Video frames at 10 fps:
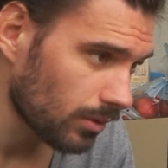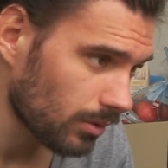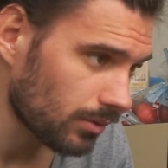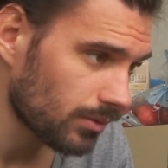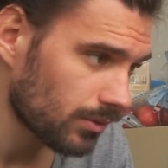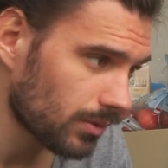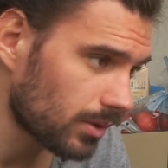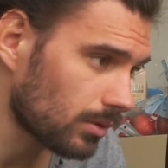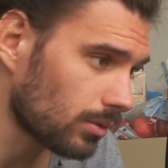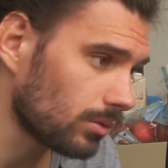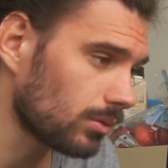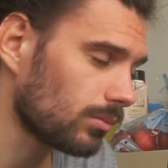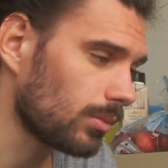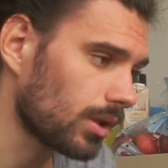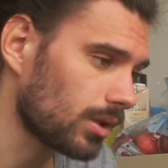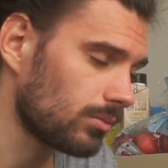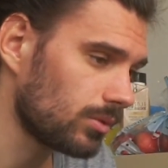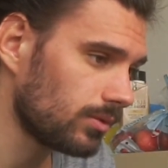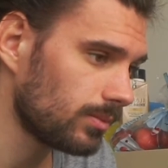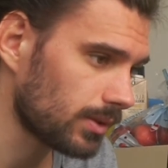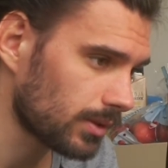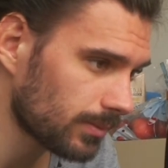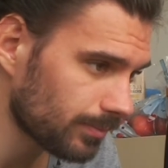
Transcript: of the whole market movement.